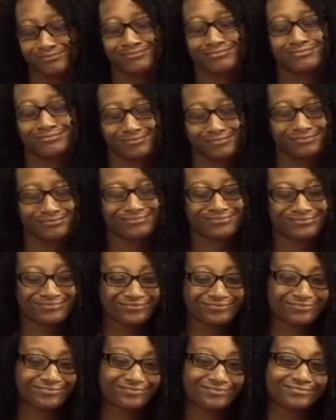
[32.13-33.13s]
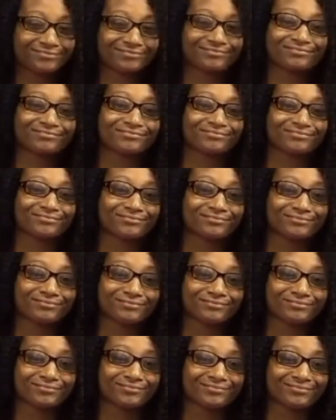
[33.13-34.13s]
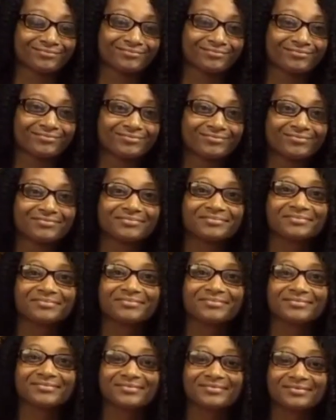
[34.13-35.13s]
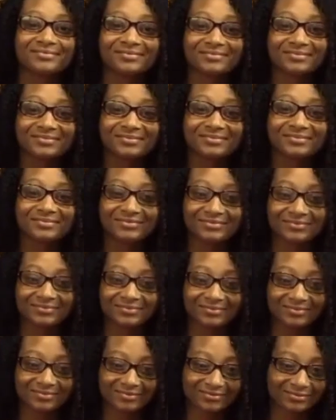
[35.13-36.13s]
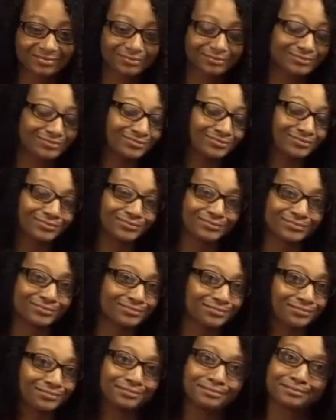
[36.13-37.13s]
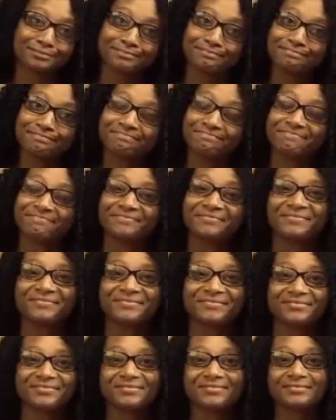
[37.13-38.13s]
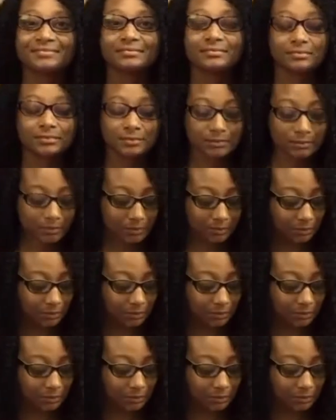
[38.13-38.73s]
(not speaking)